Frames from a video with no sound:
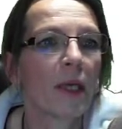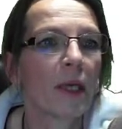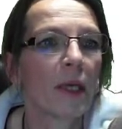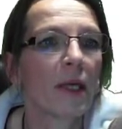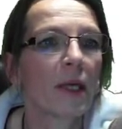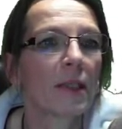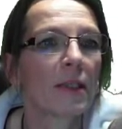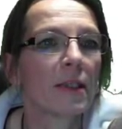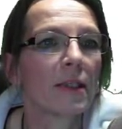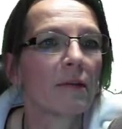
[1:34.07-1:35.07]
and
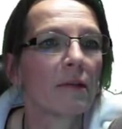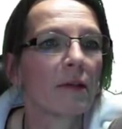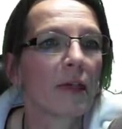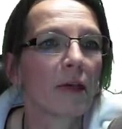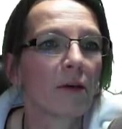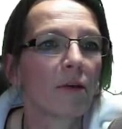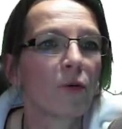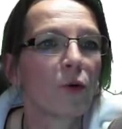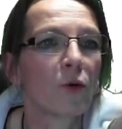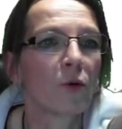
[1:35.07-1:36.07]
there are
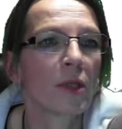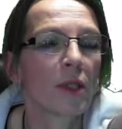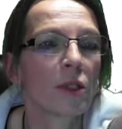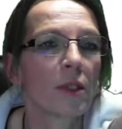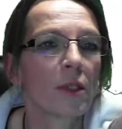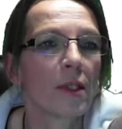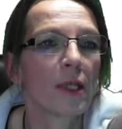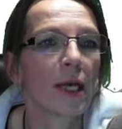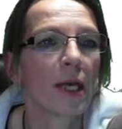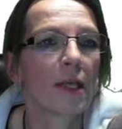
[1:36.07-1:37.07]
4 quotations,
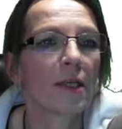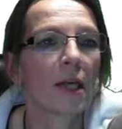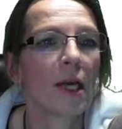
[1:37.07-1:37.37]
and